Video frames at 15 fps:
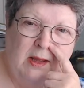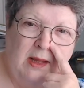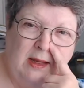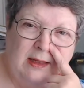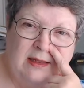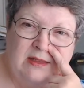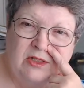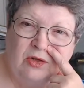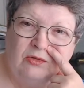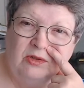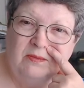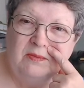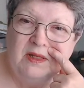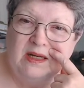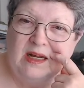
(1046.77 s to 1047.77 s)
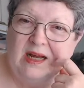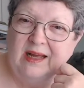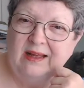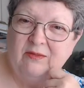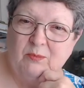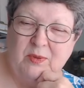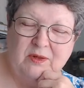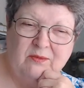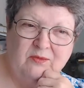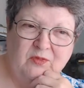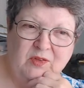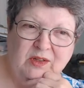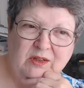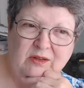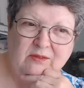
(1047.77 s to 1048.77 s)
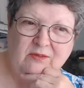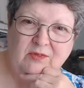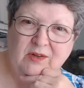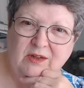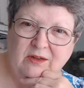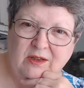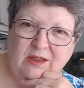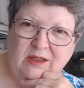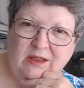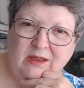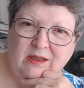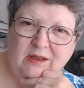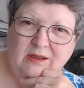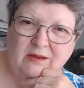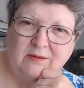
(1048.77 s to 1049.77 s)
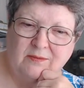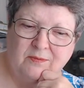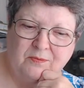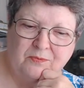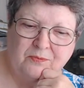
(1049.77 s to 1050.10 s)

and I told him that I have been feeling very um,